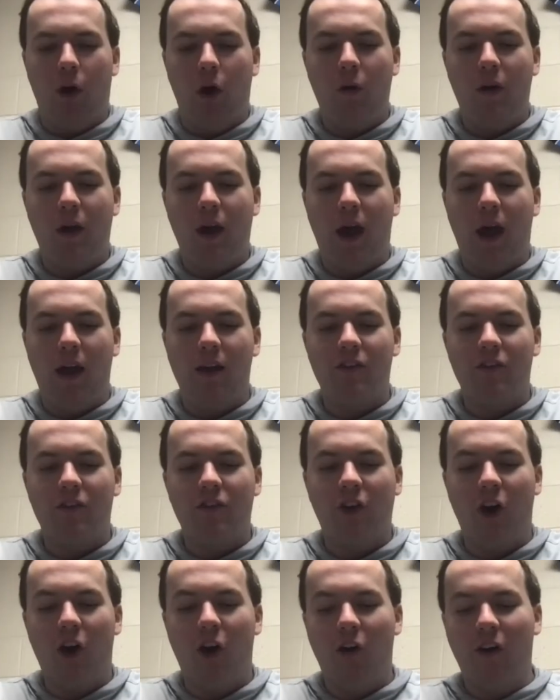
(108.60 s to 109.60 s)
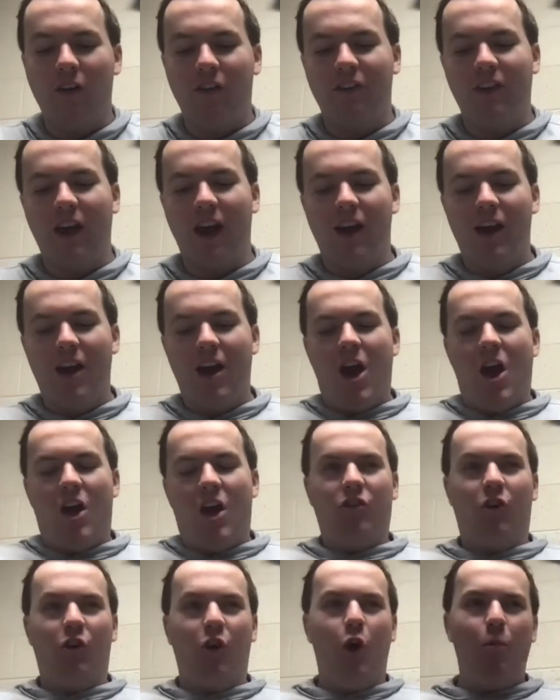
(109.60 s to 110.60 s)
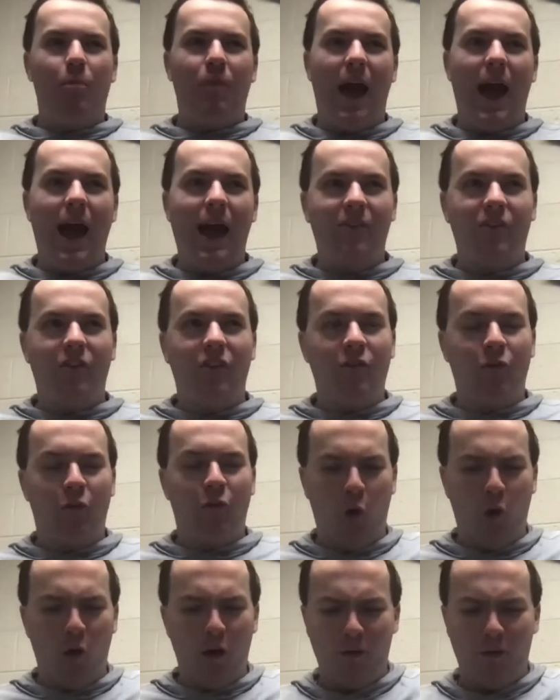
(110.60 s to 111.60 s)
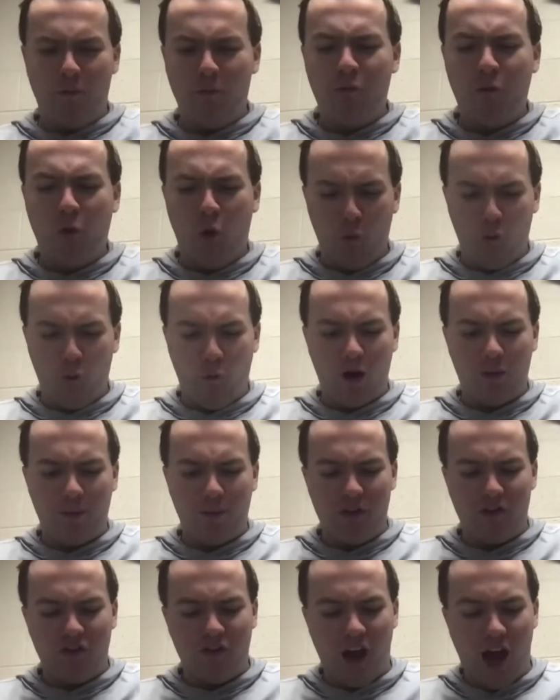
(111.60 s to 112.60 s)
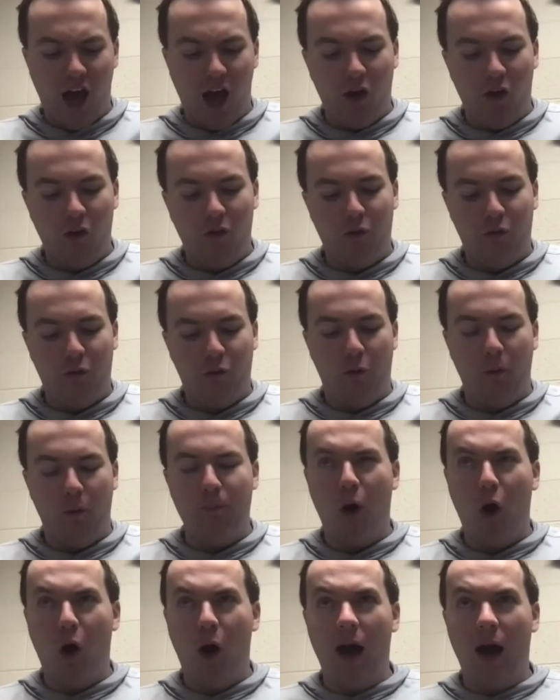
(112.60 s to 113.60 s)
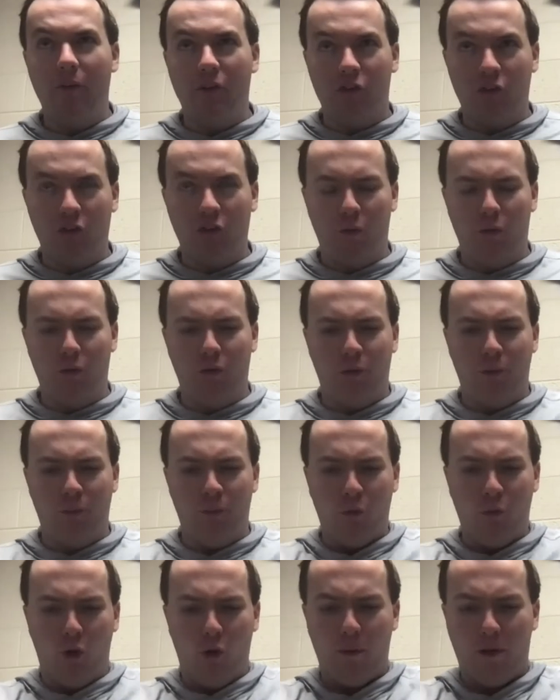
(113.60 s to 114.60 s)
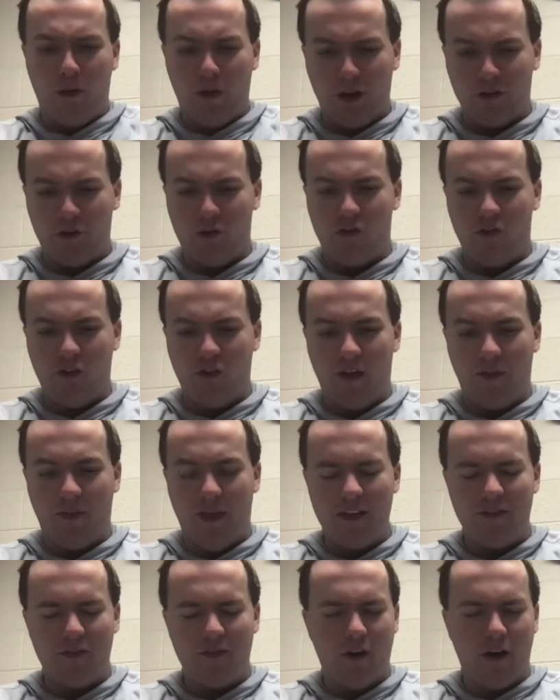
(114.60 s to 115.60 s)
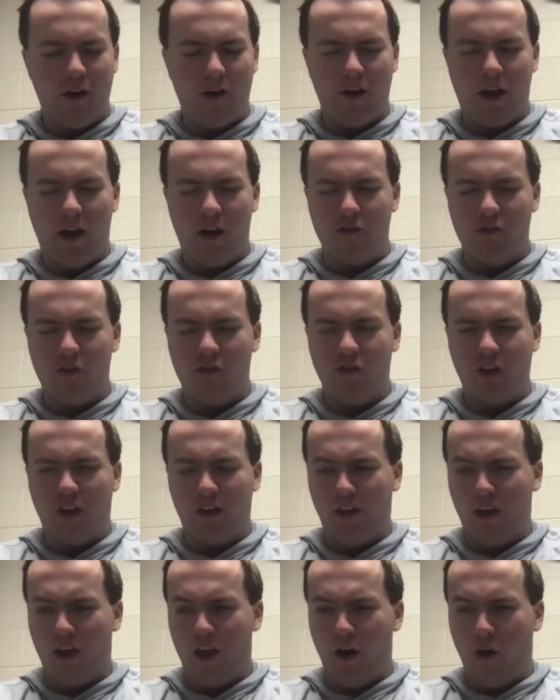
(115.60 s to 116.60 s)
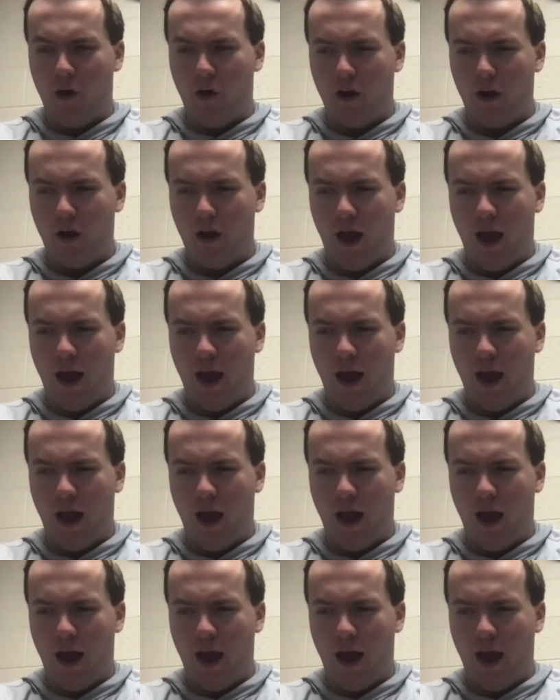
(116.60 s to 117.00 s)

Okay. So So no pads, throwing rugby style, football obviously with a little bit like you said. That's very interesting to hear.